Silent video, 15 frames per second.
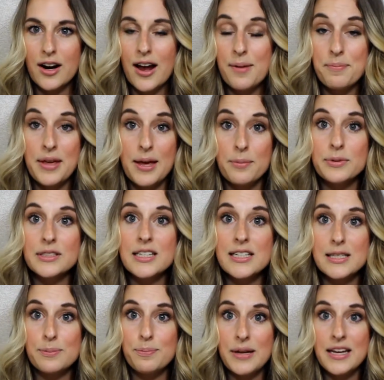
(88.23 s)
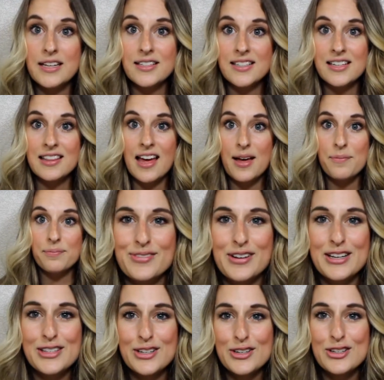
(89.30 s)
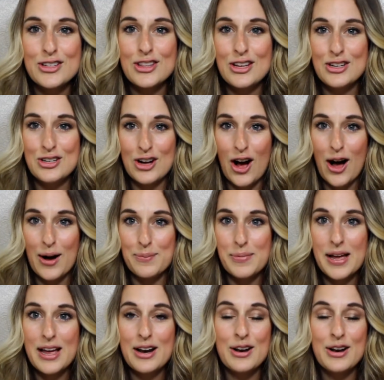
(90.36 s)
and be able to speak to them. Research the job.